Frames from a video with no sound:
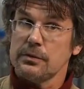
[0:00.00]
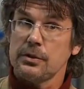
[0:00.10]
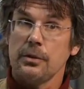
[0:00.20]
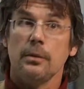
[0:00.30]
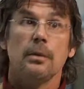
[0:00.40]

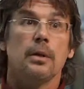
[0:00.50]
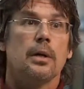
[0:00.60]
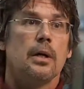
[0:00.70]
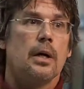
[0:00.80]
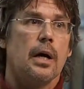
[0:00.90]
to
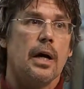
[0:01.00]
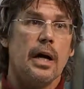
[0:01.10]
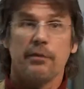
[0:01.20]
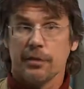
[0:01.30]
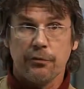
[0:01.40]

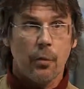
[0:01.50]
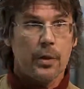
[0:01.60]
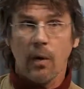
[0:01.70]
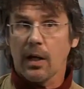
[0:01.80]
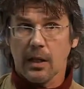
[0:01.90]
having a
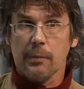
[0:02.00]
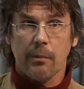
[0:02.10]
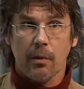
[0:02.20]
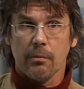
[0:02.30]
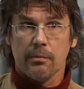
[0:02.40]
40-watt light
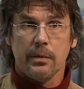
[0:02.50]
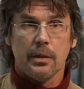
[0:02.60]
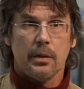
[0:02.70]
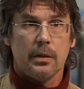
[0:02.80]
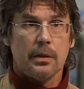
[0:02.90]
bulb
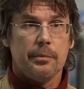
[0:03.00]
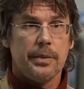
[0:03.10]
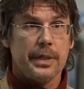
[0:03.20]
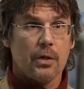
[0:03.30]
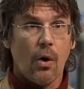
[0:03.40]

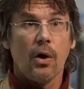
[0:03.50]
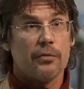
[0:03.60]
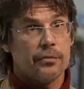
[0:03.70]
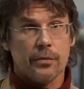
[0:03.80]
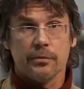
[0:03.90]
being on
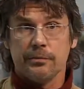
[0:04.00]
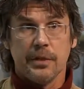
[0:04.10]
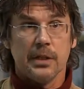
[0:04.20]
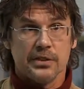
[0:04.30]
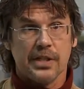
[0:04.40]
for
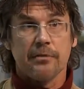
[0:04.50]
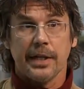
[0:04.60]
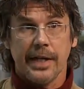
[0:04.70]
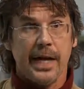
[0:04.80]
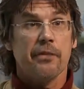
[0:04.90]
nearly
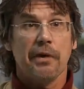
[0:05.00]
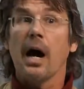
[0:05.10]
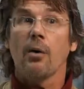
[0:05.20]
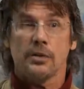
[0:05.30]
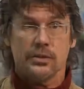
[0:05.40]
7.5
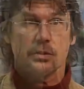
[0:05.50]
hours.